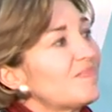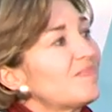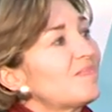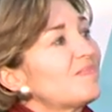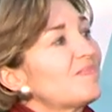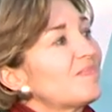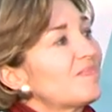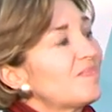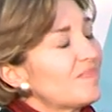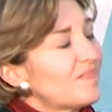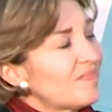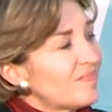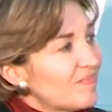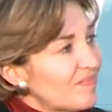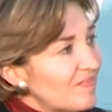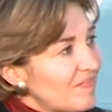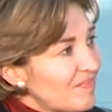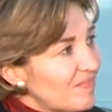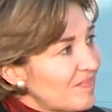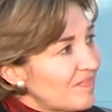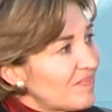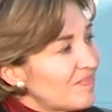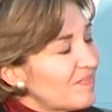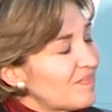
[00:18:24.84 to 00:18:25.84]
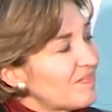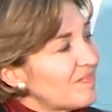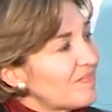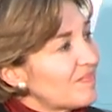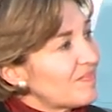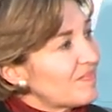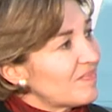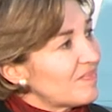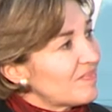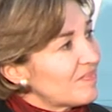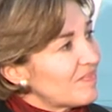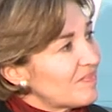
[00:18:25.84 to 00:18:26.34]

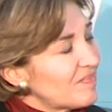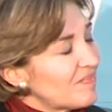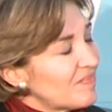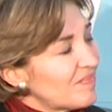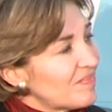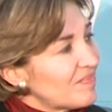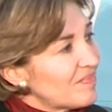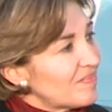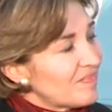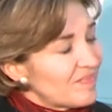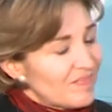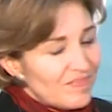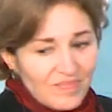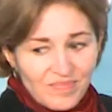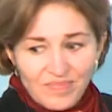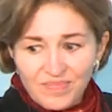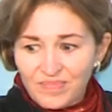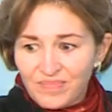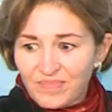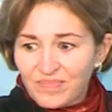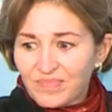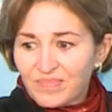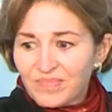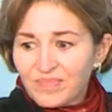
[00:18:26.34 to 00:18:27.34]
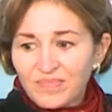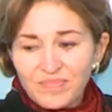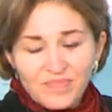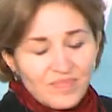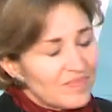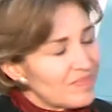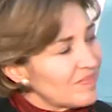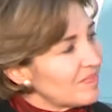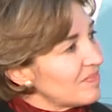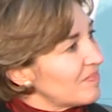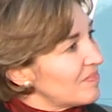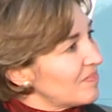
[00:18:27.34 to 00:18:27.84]

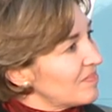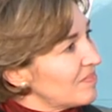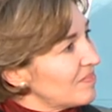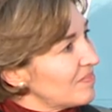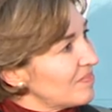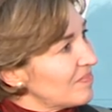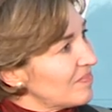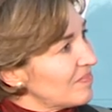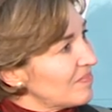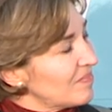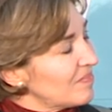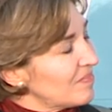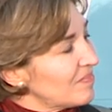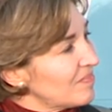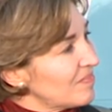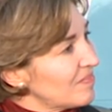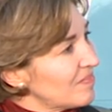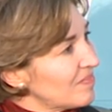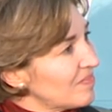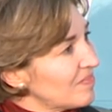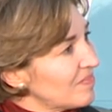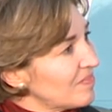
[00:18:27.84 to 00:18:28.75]
No words are spoken by the person on screen.